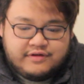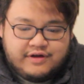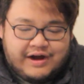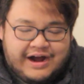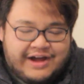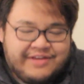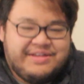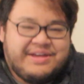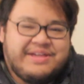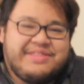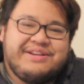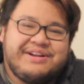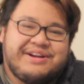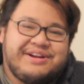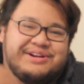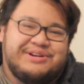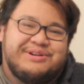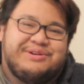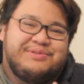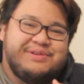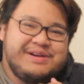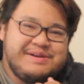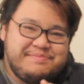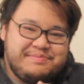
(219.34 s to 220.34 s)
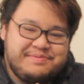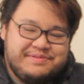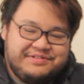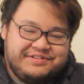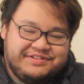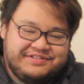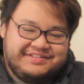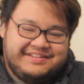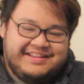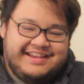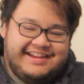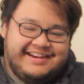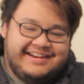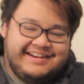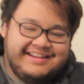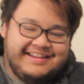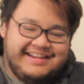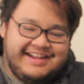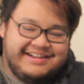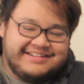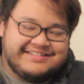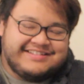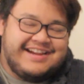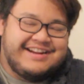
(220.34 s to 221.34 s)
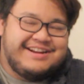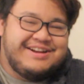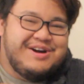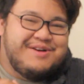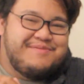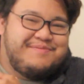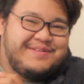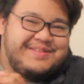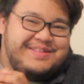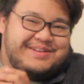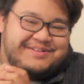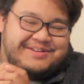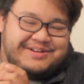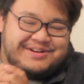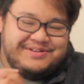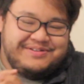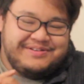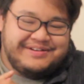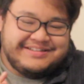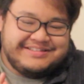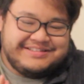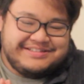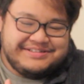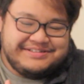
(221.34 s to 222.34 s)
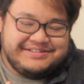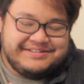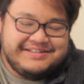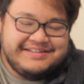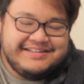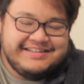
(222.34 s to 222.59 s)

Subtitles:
I thought they're gonna whip just then. I was kind of hoping they were going to.